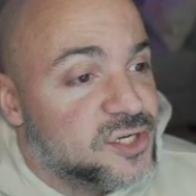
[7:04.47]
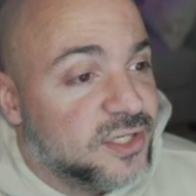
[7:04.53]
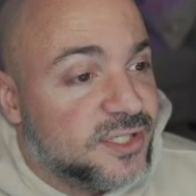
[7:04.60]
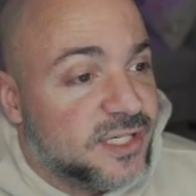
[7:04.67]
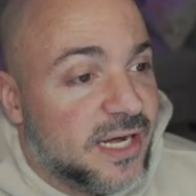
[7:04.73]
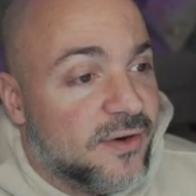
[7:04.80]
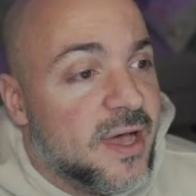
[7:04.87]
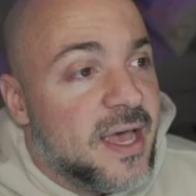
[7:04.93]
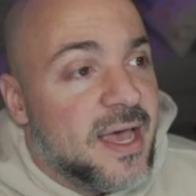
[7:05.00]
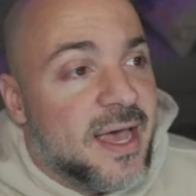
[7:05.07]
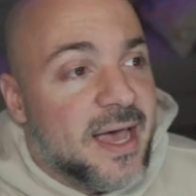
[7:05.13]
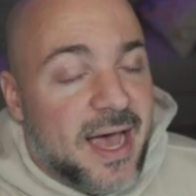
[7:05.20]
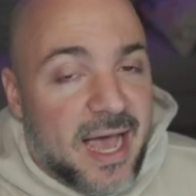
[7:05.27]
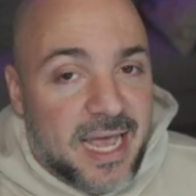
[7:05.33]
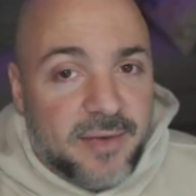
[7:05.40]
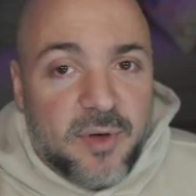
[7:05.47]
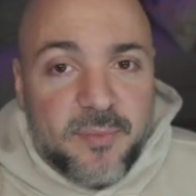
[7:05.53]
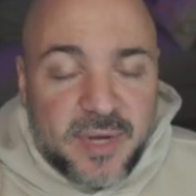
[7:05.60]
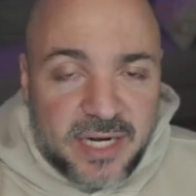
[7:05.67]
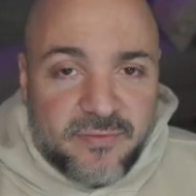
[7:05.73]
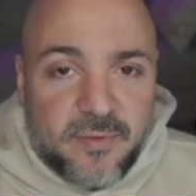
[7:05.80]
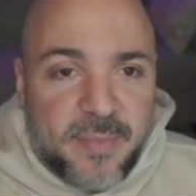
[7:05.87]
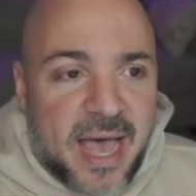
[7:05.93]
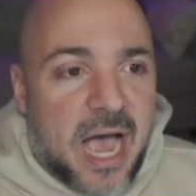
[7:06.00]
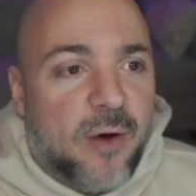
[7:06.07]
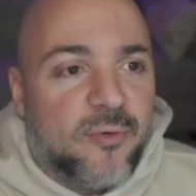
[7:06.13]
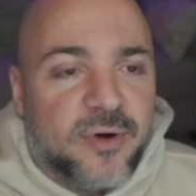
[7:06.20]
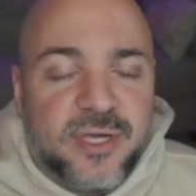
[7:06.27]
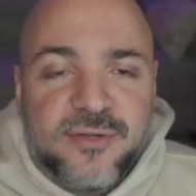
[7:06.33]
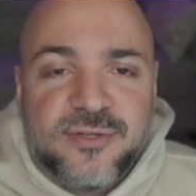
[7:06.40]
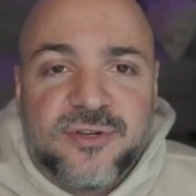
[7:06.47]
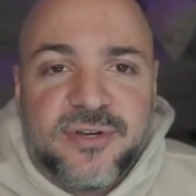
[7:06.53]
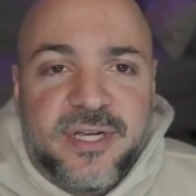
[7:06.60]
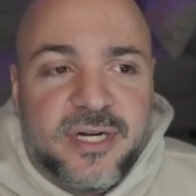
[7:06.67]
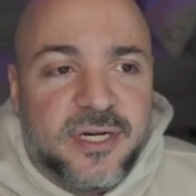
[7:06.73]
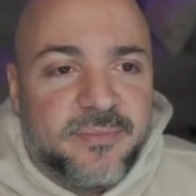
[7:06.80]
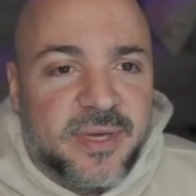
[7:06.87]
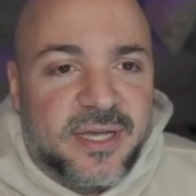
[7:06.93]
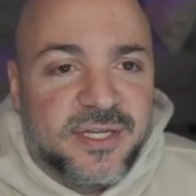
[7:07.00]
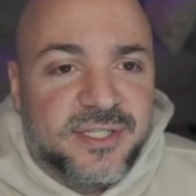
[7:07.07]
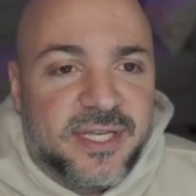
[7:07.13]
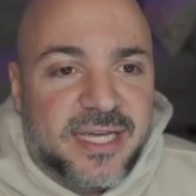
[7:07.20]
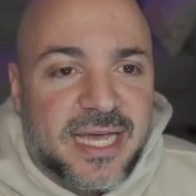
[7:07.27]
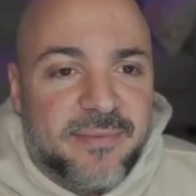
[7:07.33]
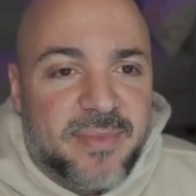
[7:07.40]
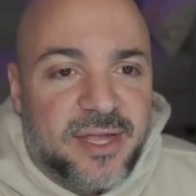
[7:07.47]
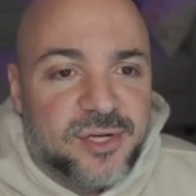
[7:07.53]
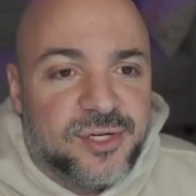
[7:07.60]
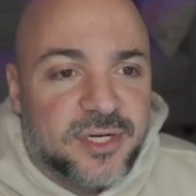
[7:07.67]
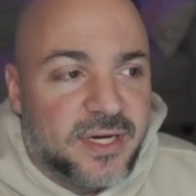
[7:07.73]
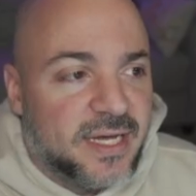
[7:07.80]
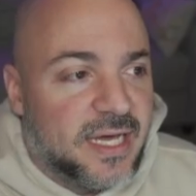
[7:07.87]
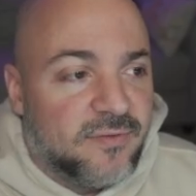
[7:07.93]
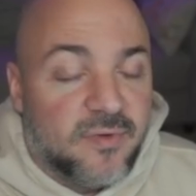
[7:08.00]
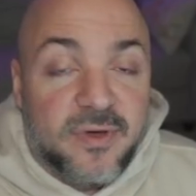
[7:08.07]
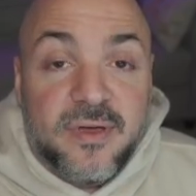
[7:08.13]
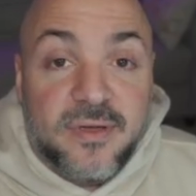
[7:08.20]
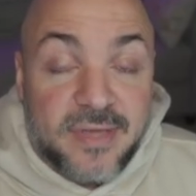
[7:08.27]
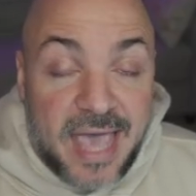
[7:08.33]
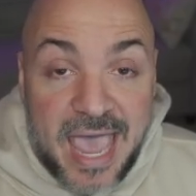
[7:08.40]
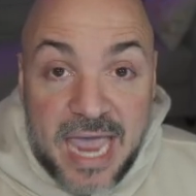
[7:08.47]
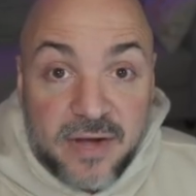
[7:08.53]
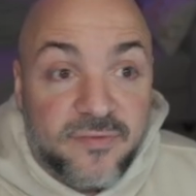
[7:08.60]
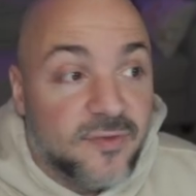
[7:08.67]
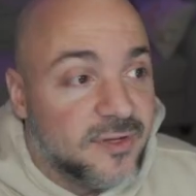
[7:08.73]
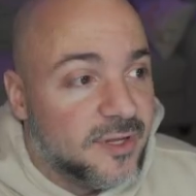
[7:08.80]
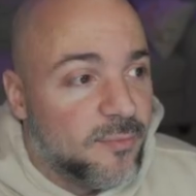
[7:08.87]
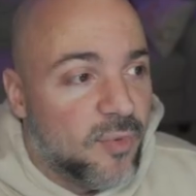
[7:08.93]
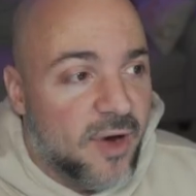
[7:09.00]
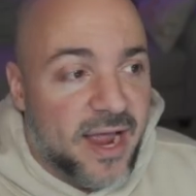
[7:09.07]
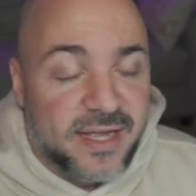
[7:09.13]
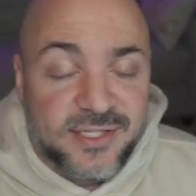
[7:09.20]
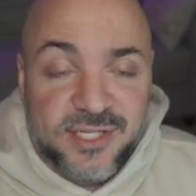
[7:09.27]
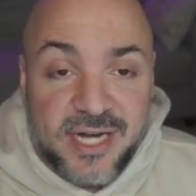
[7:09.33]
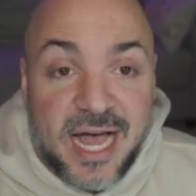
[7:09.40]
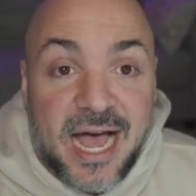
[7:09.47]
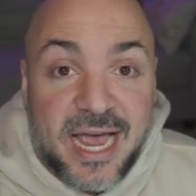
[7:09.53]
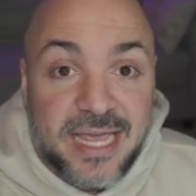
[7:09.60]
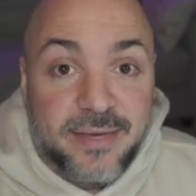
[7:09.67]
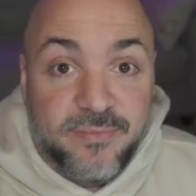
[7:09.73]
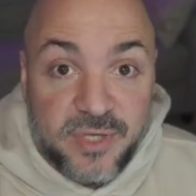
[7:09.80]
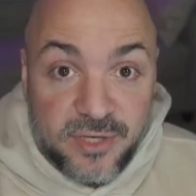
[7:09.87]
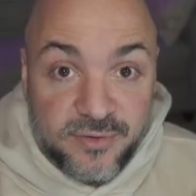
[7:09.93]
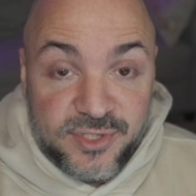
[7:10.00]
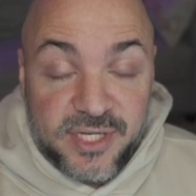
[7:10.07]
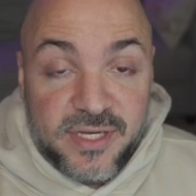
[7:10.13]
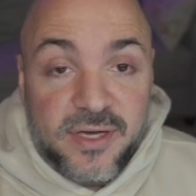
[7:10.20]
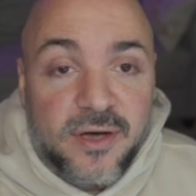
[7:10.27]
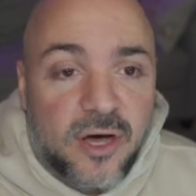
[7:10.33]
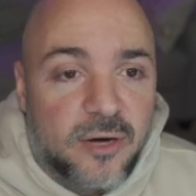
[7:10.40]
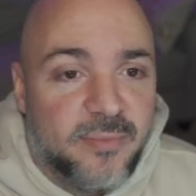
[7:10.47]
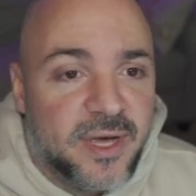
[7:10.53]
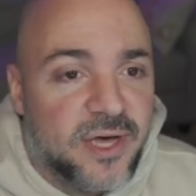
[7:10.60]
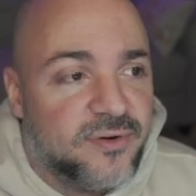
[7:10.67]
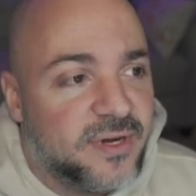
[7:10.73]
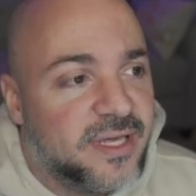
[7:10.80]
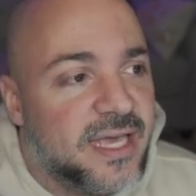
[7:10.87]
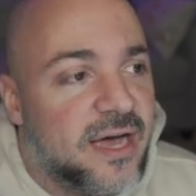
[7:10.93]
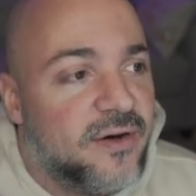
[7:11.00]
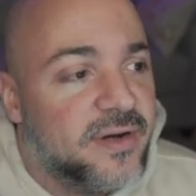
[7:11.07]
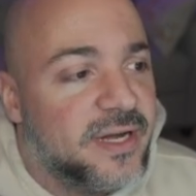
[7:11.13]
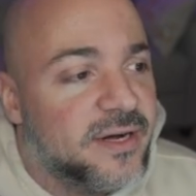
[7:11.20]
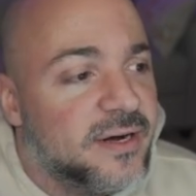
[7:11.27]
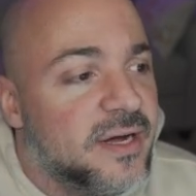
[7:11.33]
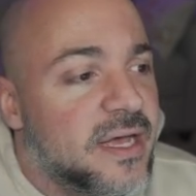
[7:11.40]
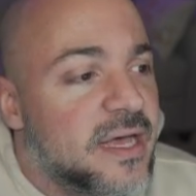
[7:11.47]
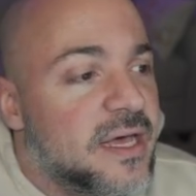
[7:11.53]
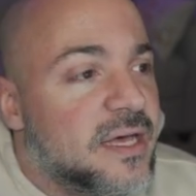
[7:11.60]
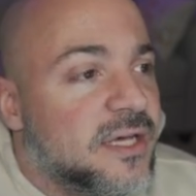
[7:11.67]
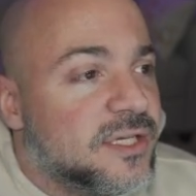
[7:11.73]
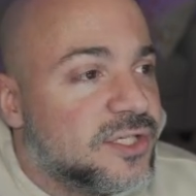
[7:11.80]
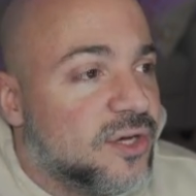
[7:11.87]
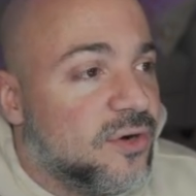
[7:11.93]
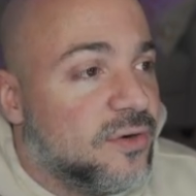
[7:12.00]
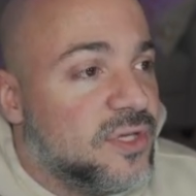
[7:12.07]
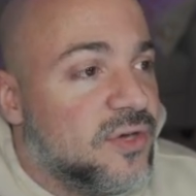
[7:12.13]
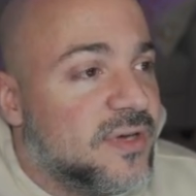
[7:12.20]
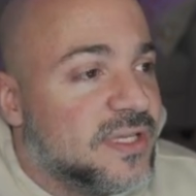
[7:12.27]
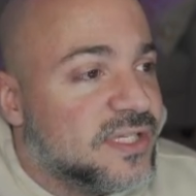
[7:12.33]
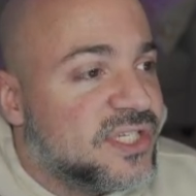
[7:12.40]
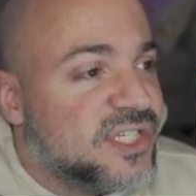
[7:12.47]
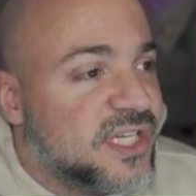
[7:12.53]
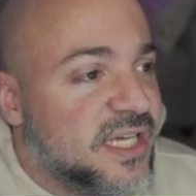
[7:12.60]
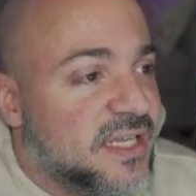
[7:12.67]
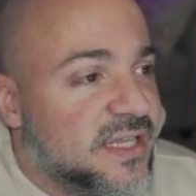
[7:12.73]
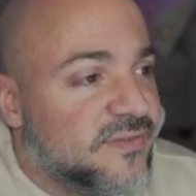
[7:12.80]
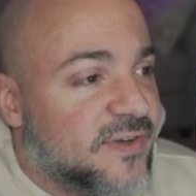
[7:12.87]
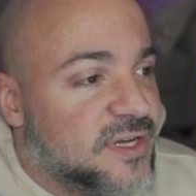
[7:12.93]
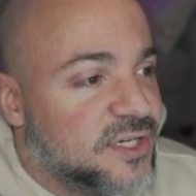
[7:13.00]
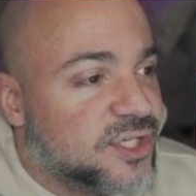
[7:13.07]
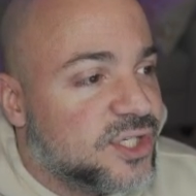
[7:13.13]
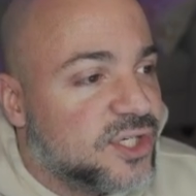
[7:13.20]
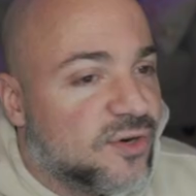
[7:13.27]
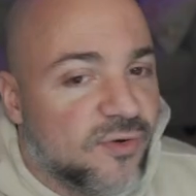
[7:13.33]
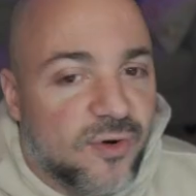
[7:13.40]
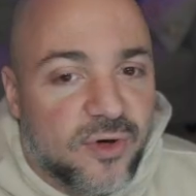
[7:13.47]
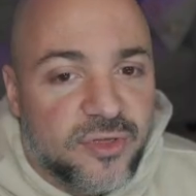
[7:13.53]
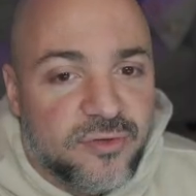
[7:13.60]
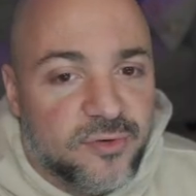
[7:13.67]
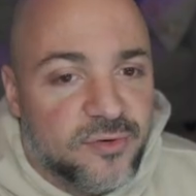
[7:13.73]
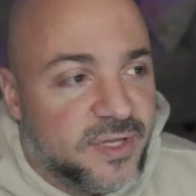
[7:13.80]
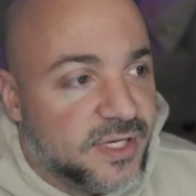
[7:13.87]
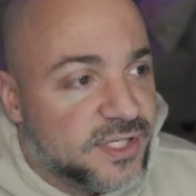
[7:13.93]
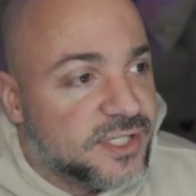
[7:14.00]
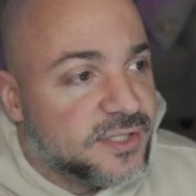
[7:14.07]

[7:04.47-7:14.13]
Now, I am a bit of a power user here because, like I mentioned, I have a handful of brands that I am using on my own account here. So you can see that if I just scroll through this,